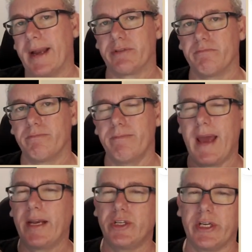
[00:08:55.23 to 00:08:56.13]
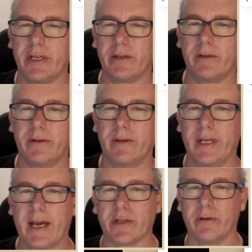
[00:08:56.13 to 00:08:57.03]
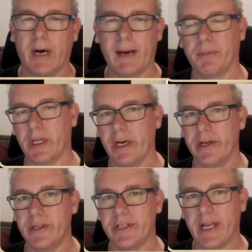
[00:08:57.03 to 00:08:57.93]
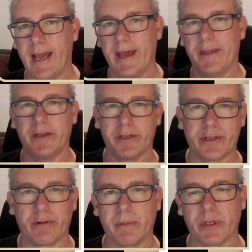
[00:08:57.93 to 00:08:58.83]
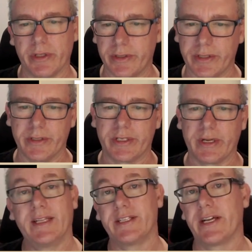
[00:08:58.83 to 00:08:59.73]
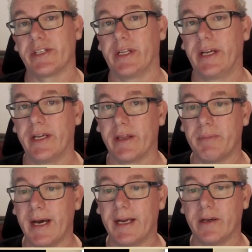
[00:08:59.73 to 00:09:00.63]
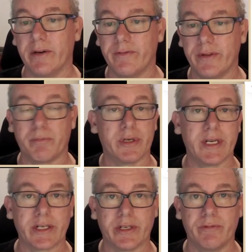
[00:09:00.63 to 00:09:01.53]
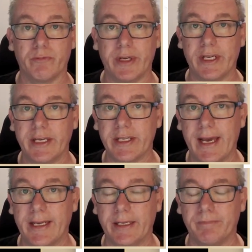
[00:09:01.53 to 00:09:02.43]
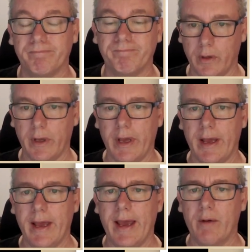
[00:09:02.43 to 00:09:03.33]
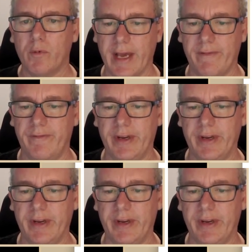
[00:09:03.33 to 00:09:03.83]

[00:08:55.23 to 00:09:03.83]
It's managing the actual uploads and the descriptions. That is actually another part of the production we need to add in. We'll call